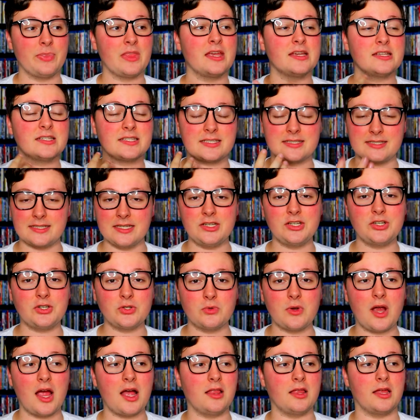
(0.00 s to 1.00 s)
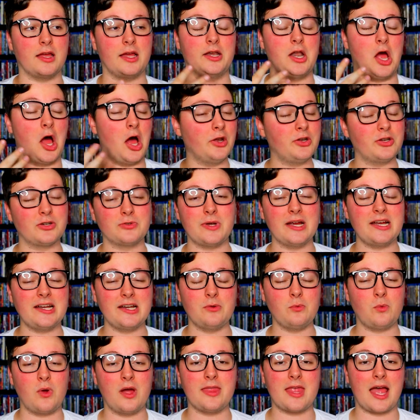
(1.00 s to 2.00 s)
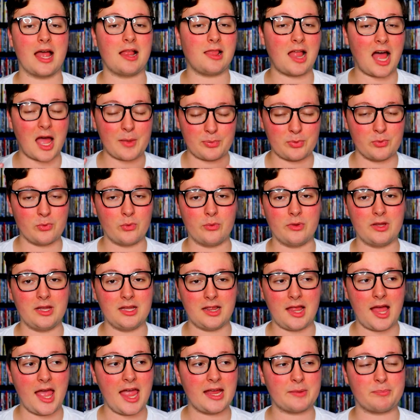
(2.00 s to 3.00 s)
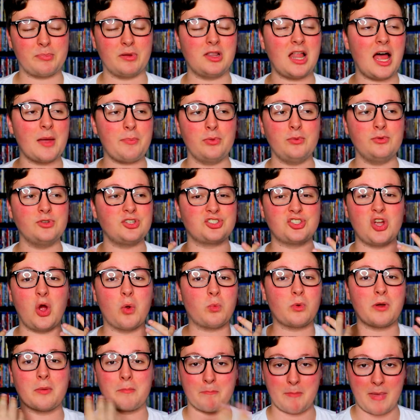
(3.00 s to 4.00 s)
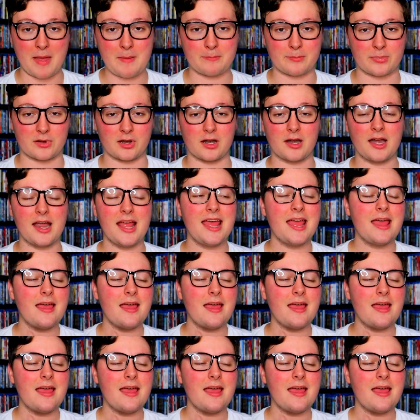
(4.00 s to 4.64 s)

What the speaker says: Cinderella, an underrated one that a lot of people really like, but a lot of people just don't remember.